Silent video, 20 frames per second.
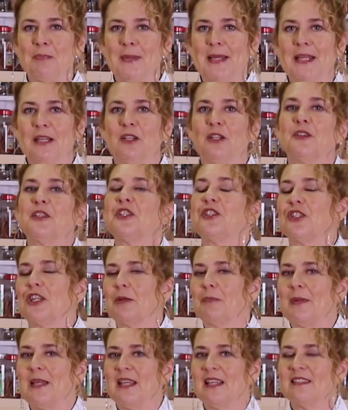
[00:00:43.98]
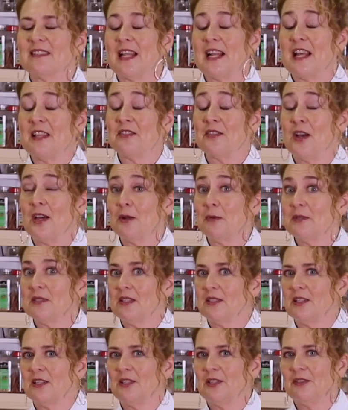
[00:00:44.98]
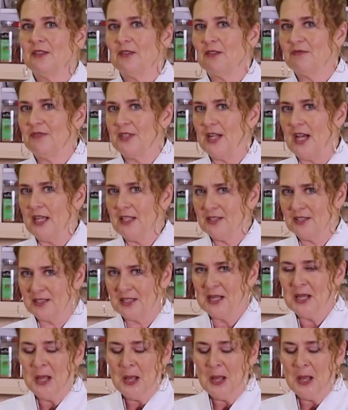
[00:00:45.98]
peeled the chickpeas, and I thought it was a little nuts,